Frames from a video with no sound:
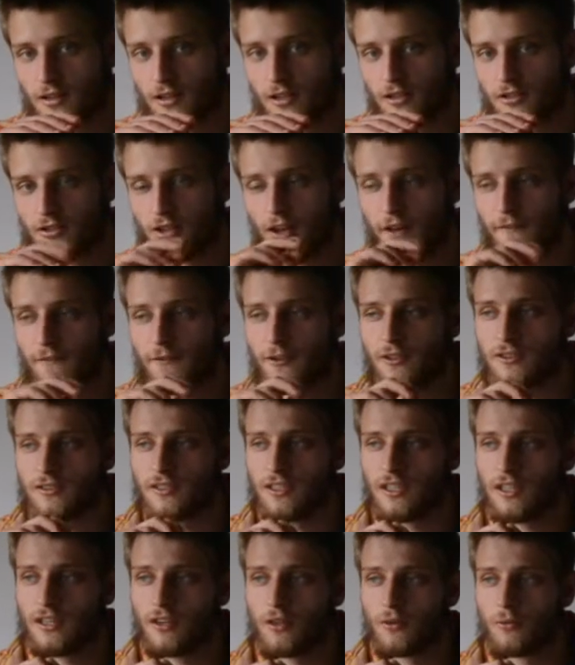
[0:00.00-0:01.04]
So if you
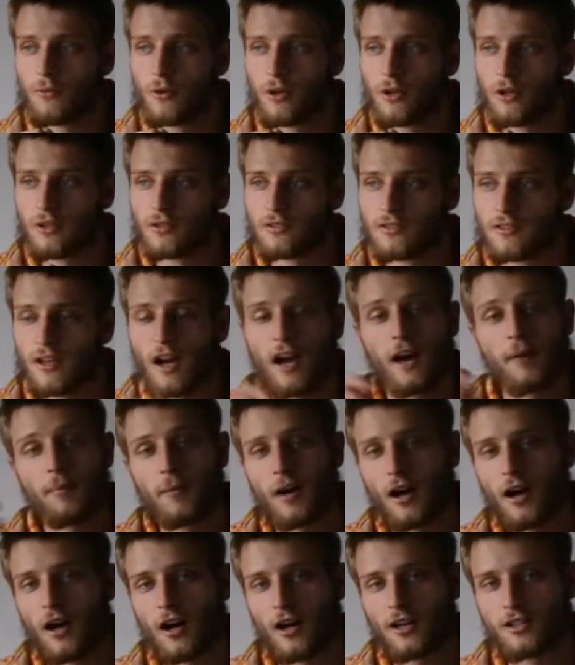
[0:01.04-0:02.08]
see the words
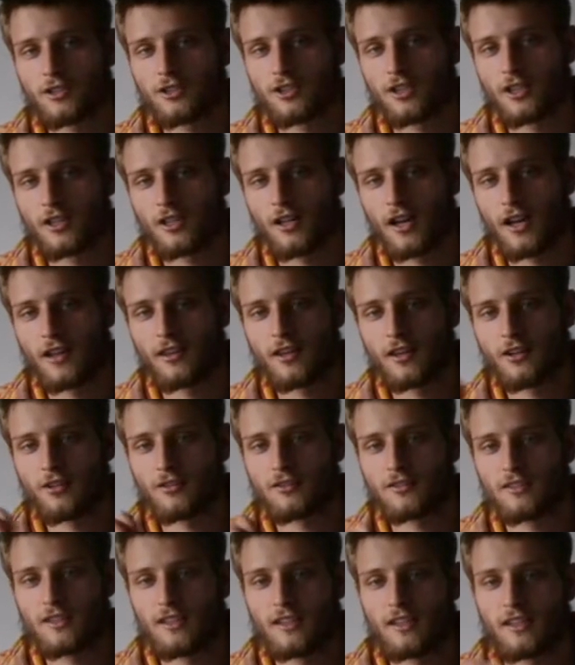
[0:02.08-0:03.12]
amahashe and then you
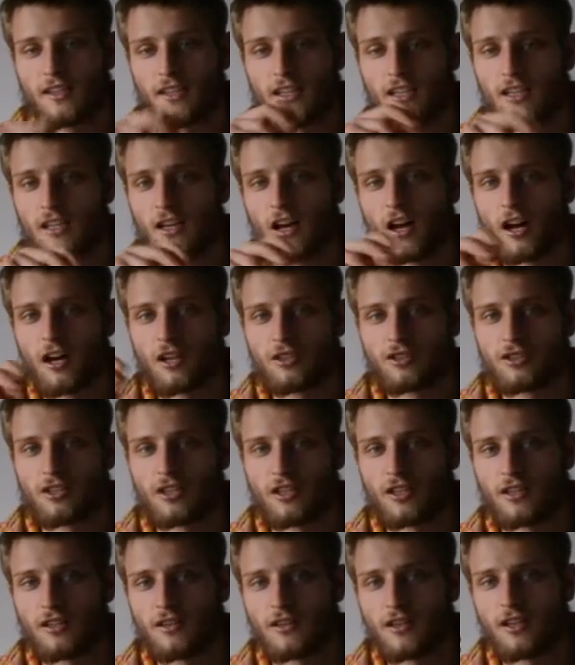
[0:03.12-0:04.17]
see
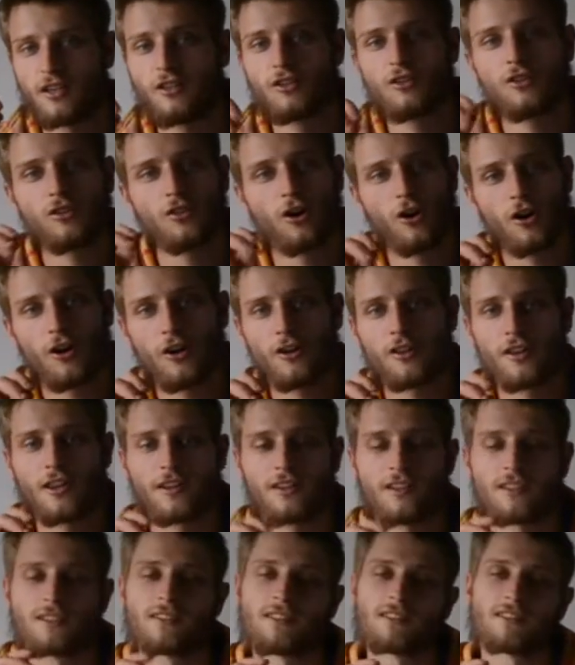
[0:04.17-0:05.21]
ihashe, then you know that
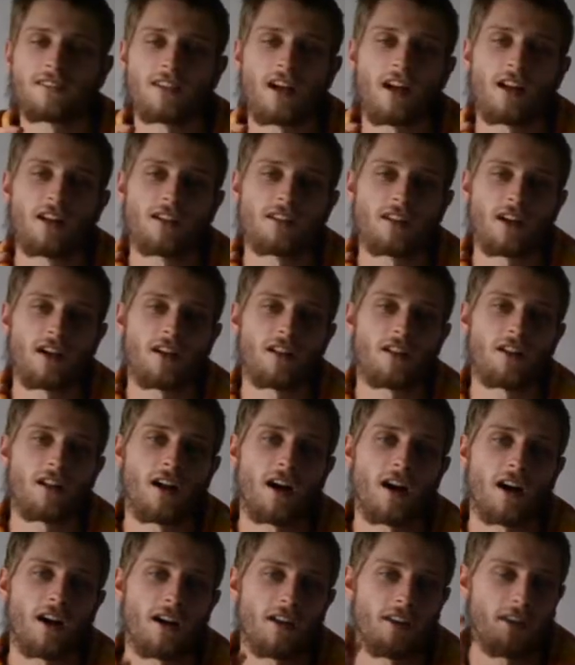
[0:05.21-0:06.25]
there's a silent
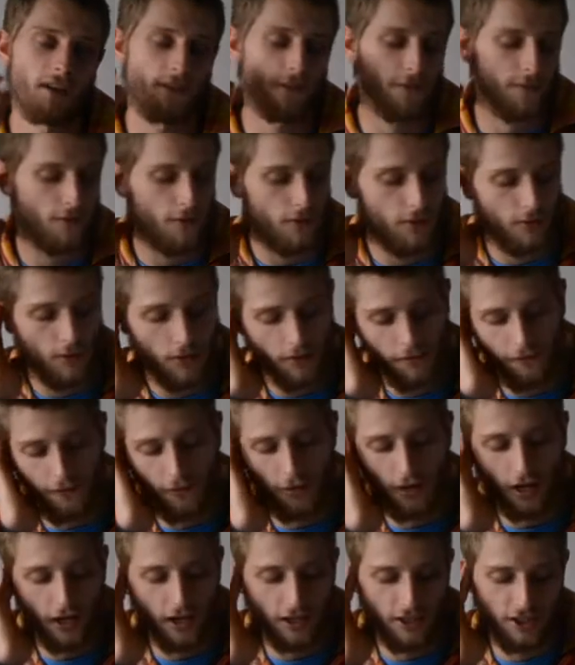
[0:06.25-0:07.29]
li there for
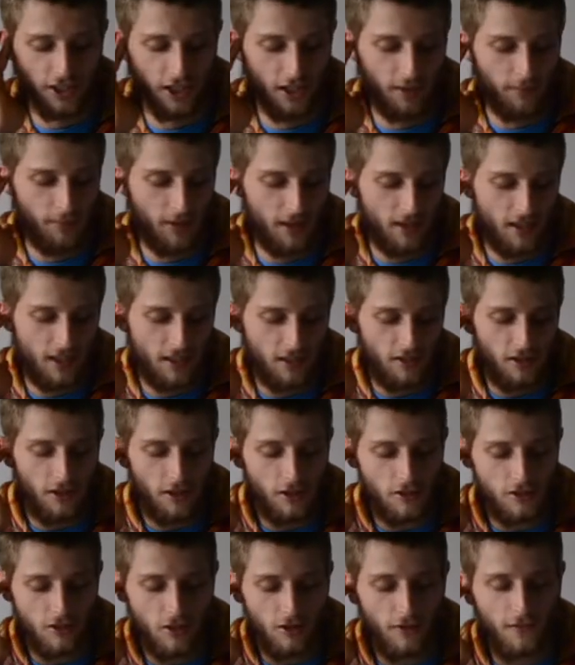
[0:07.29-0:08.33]
hashe. But these are the
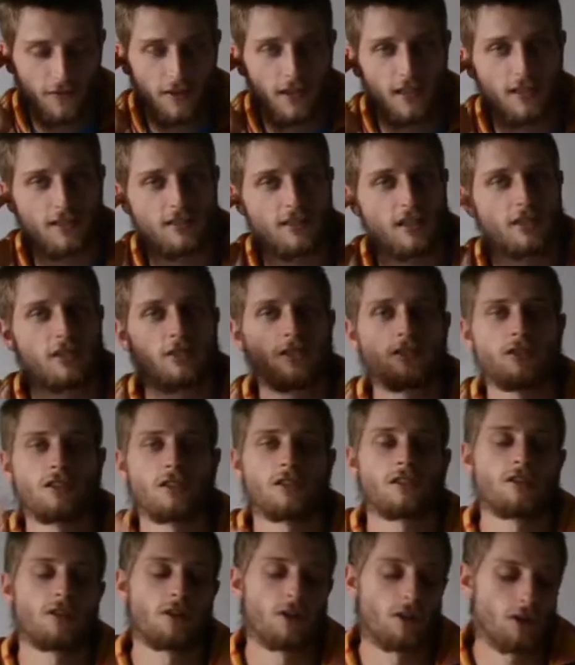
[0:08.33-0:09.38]
sort of things that you
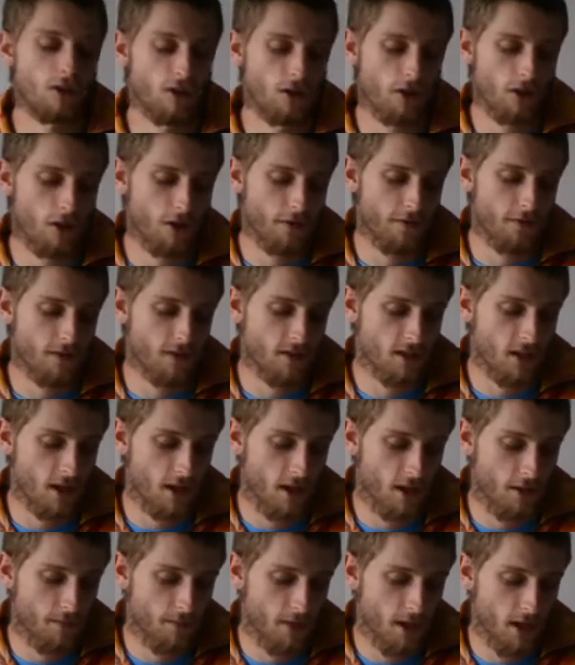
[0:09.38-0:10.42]
just learn over
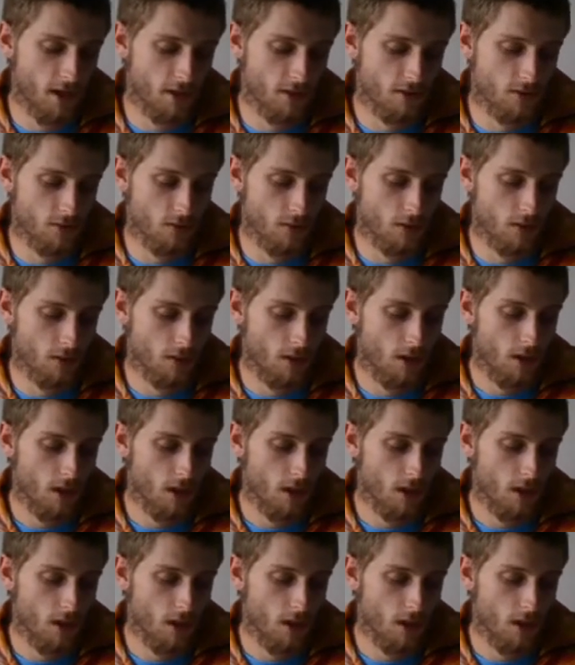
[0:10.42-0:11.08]
time as well.